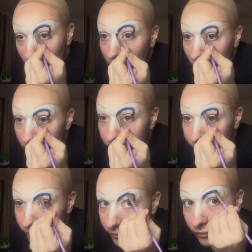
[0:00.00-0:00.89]
over and
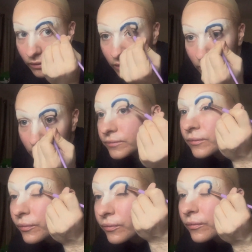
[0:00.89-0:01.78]
above the
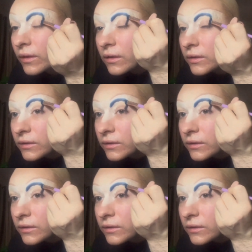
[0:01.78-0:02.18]
original line.